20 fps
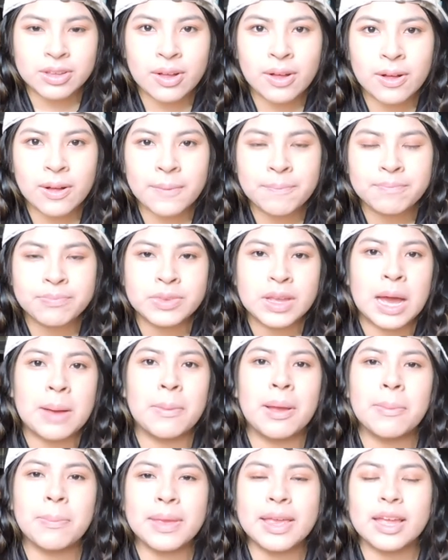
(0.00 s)
haul. I
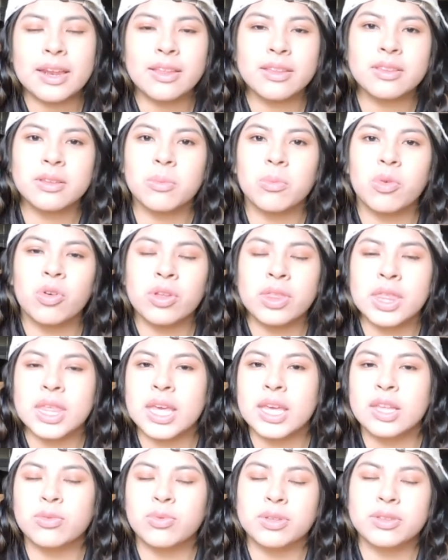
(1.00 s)
might be getting some more
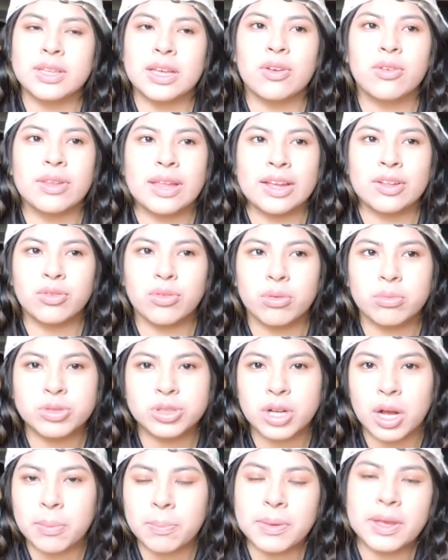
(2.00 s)
things once I go like dorm
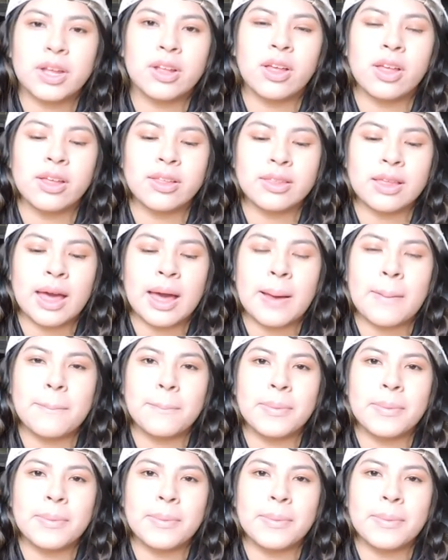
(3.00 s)
shopping and all that,